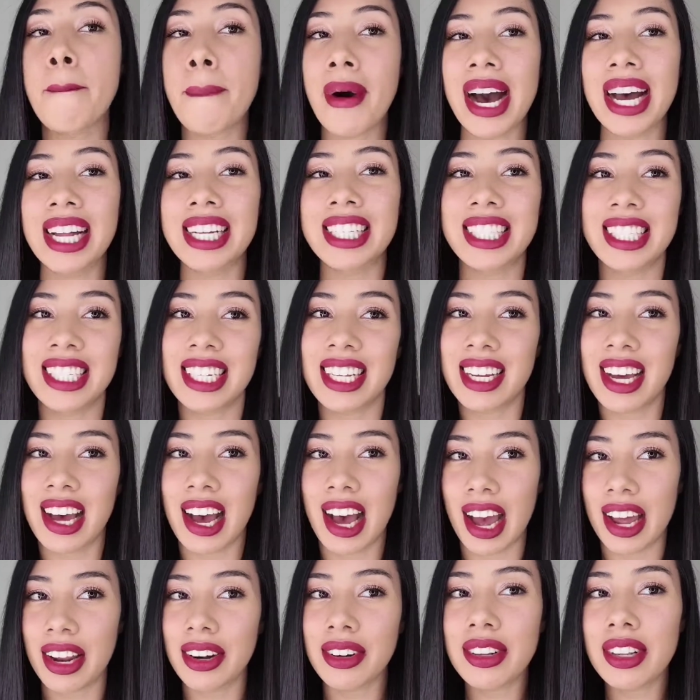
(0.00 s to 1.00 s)
But
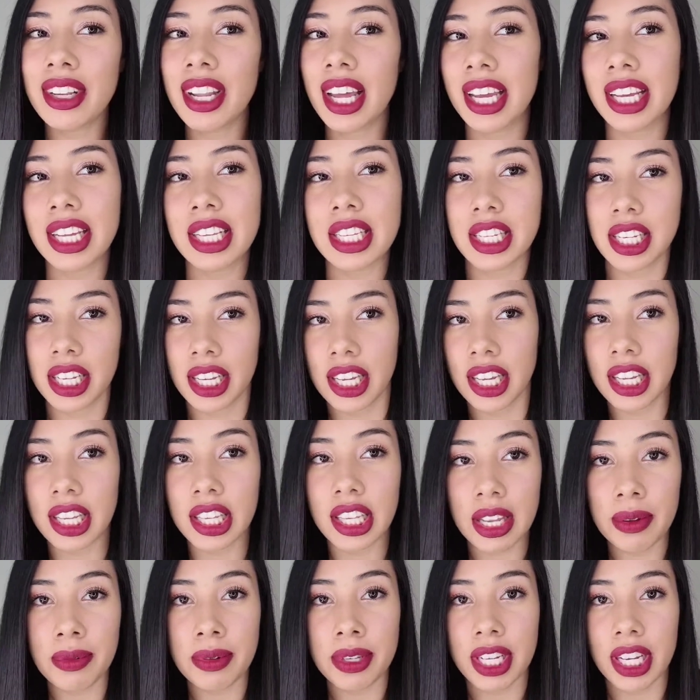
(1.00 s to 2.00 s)
I don't like
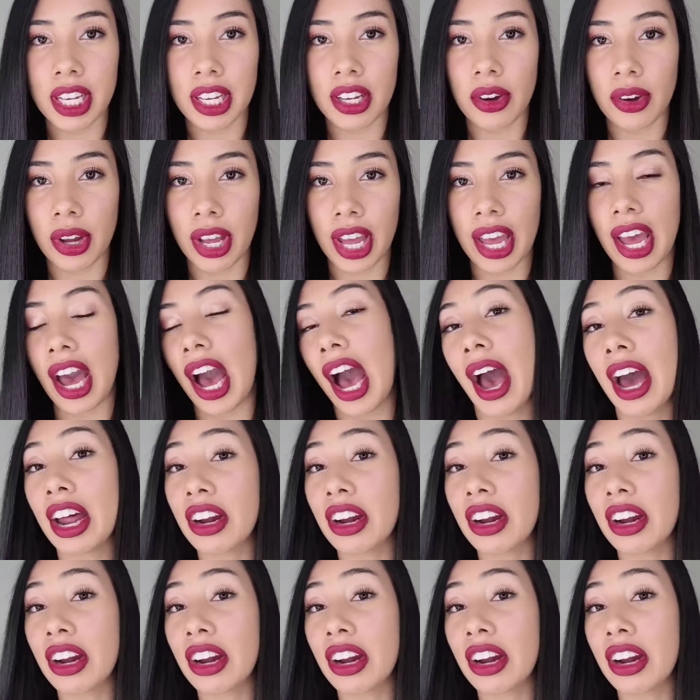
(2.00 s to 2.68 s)
sticky lipstick, okay?